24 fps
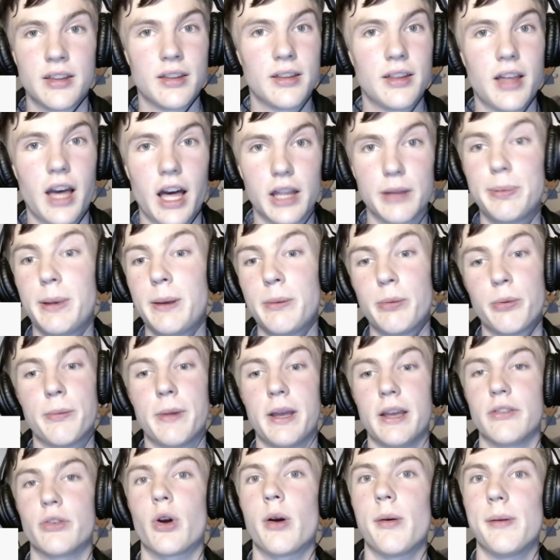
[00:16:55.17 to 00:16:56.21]
other people may
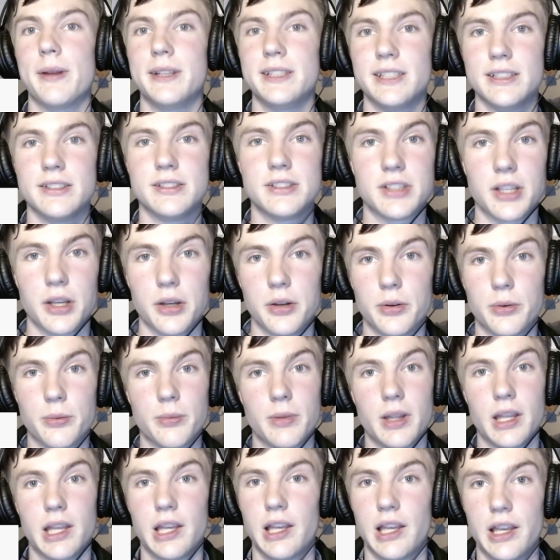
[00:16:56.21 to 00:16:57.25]
have commented, so
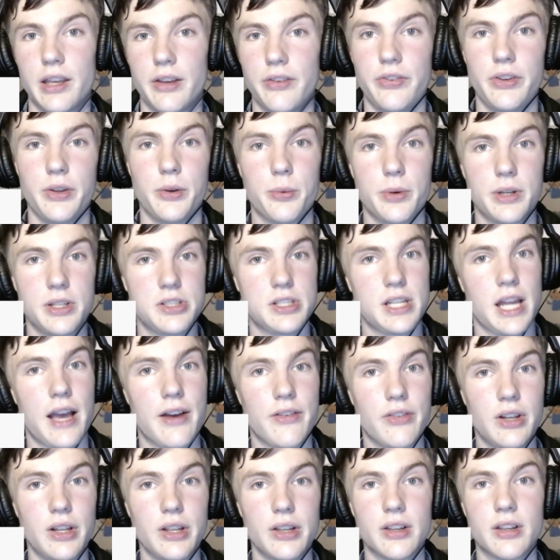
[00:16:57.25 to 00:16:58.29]
if you wish to have
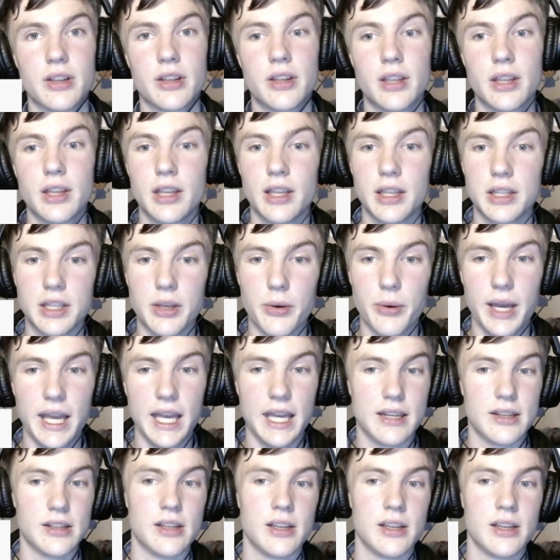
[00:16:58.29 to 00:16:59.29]
a look, go ahead.